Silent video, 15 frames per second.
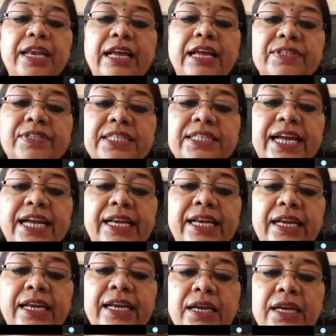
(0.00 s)
lifestyle,
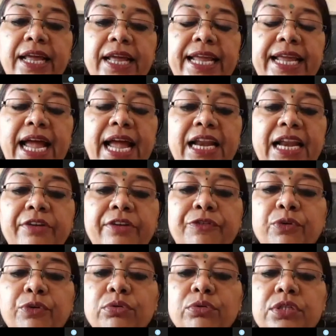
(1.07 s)
like
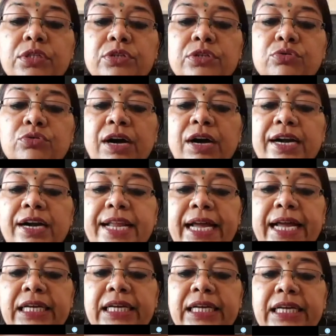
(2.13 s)
adding fruits to
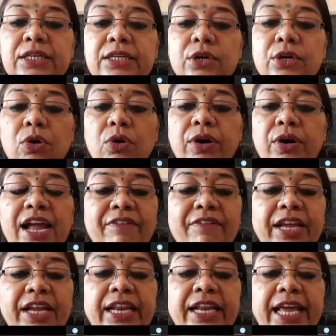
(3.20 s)
our diet or
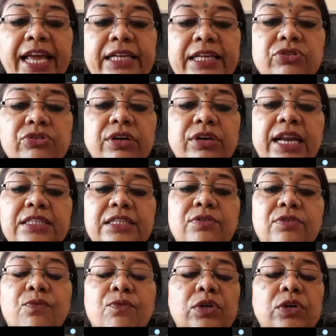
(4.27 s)
having an extra
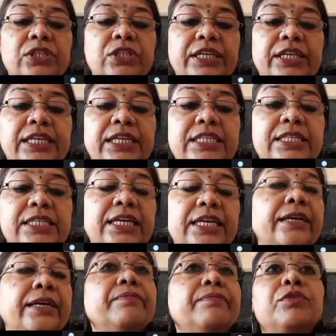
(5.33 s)
glass of water each
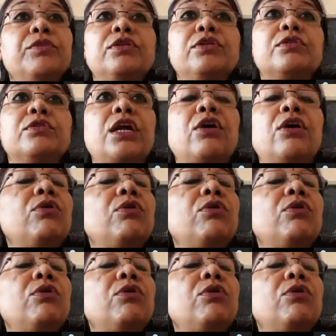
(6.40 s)
day. So